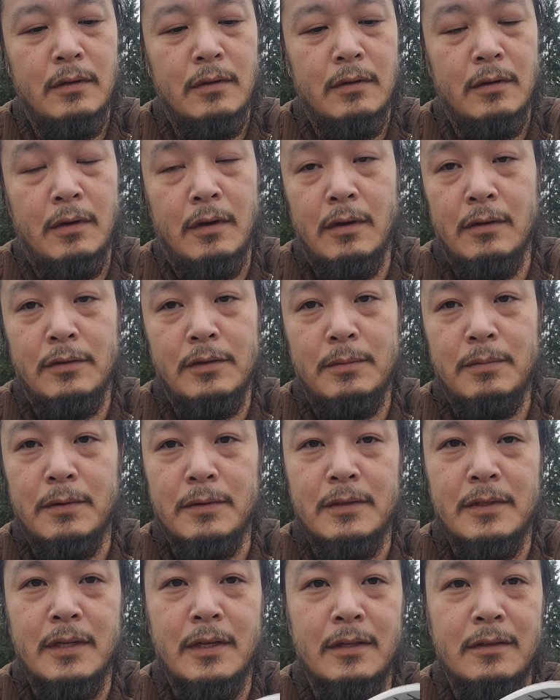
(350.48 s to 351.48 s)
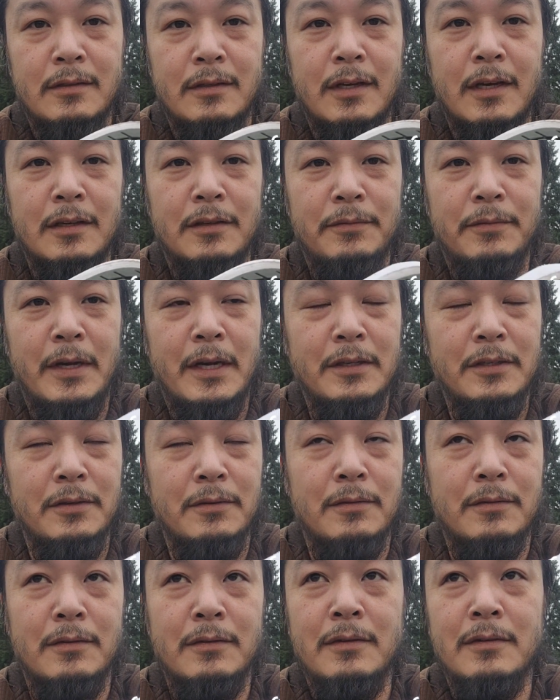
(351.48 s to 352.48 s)
100%
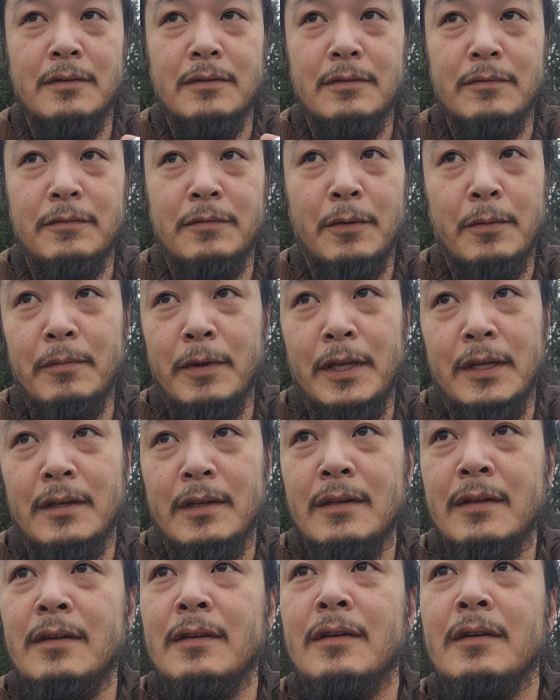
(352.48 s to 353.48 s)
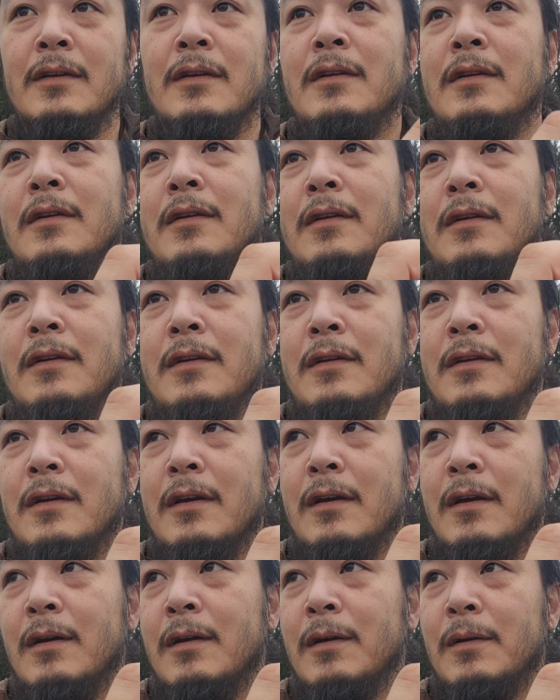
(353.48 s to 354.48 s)
satisfactional for me.
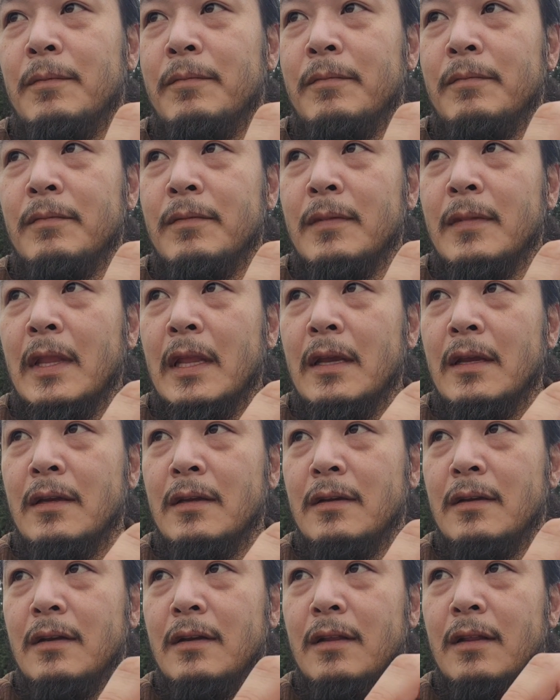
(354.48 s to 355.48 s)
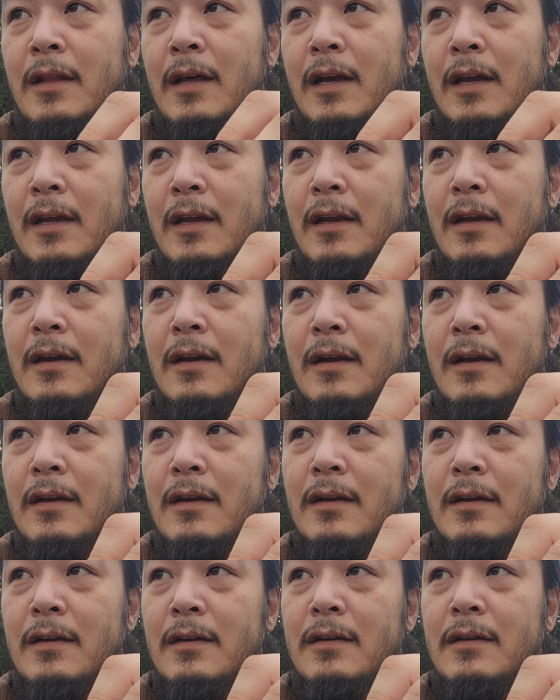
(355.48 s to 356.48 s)
Um, like
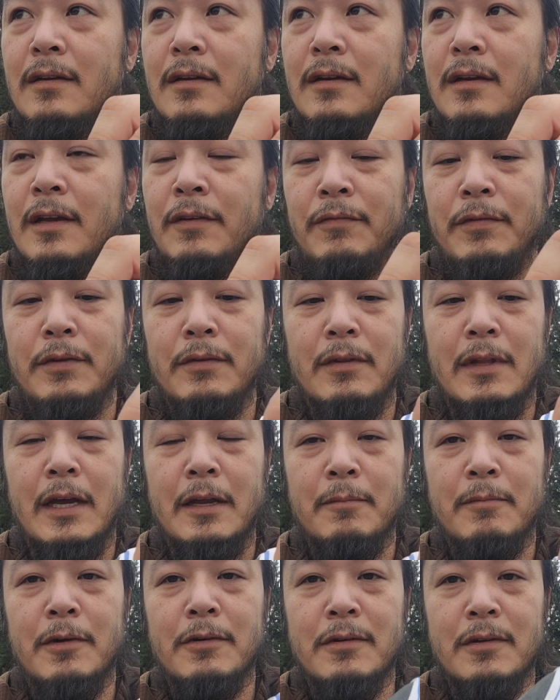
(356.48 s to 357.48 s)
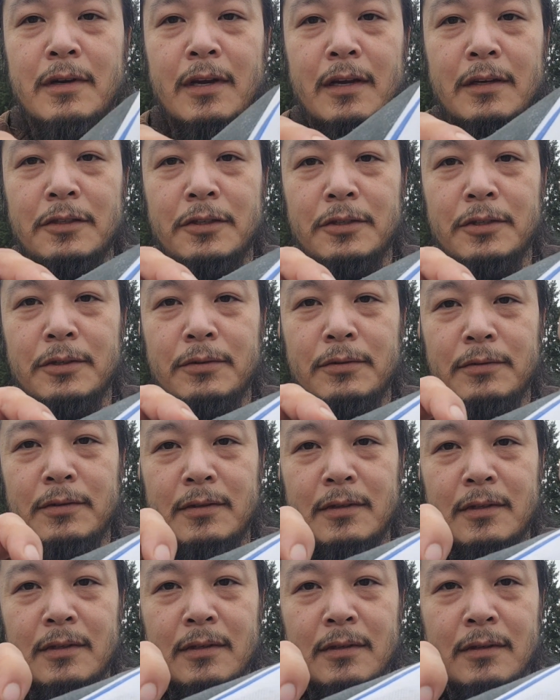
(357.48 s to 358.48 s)
if you like vulcanized
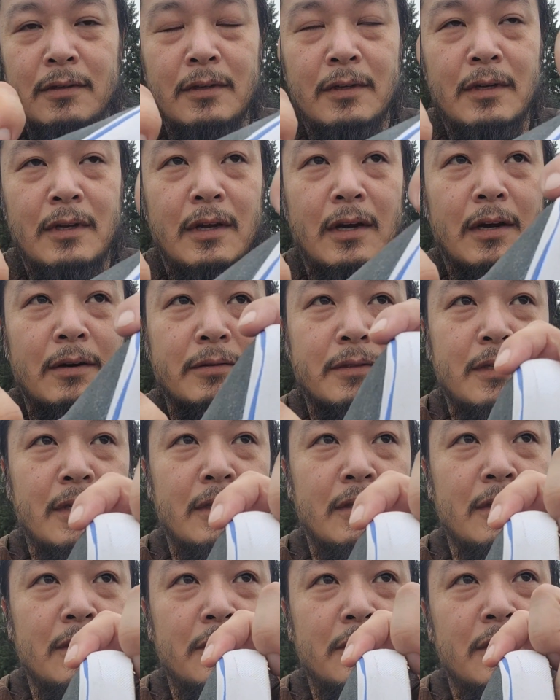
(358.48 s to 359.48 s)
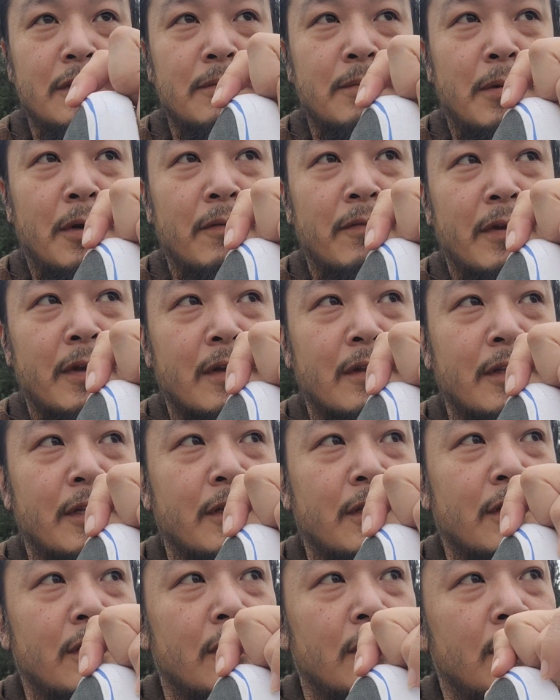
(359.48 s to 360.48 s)
shoes, I'll say this is perfectly
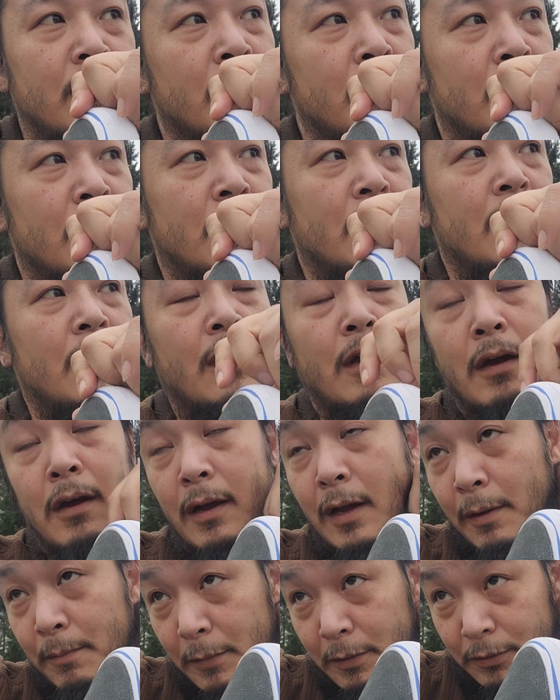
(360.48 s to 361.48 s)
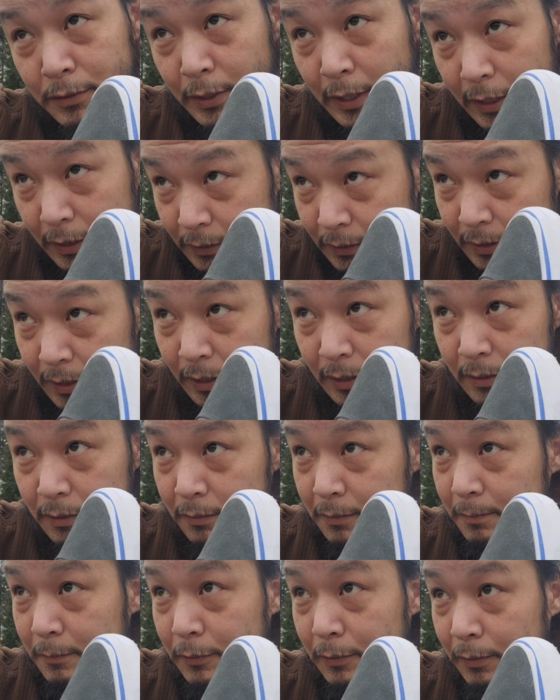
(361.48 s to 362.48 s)
good. I'm gonna try to skate a little
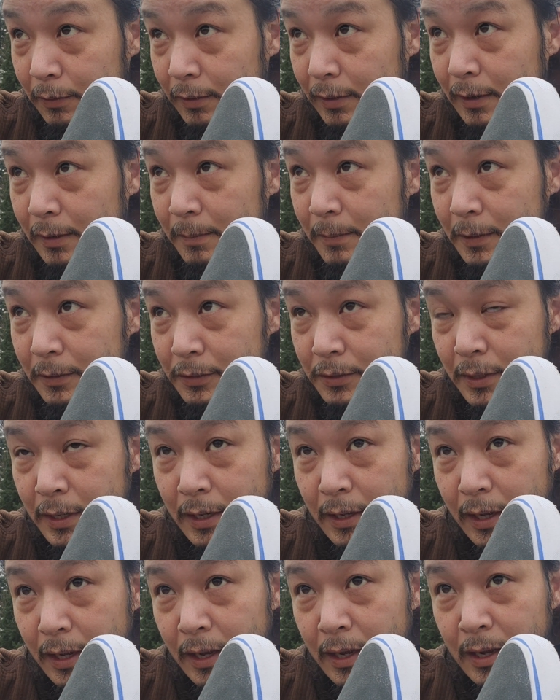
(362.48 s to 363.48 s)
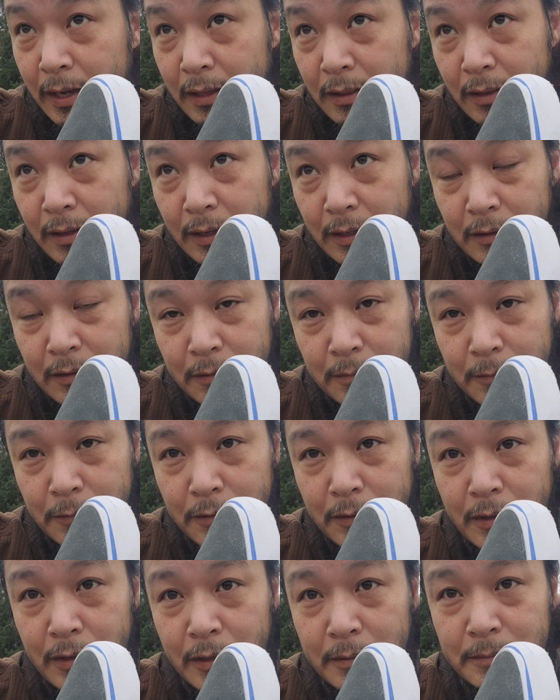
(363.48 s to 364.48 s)
more. I'm gonna try to add like a little more
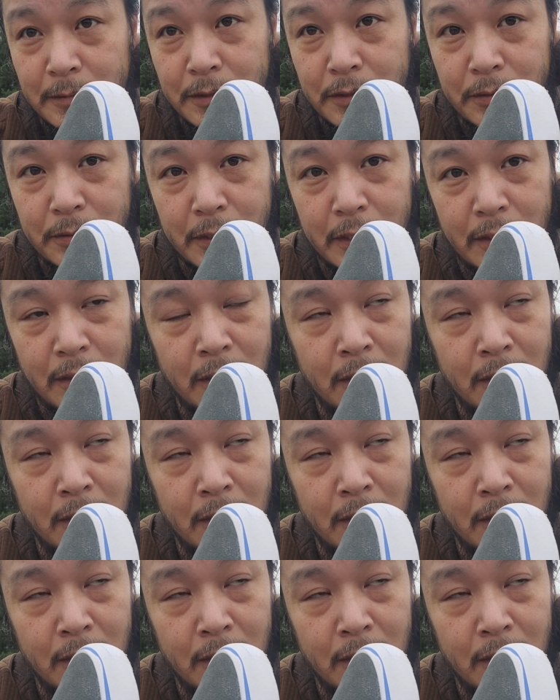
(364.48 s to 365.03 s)
clips to it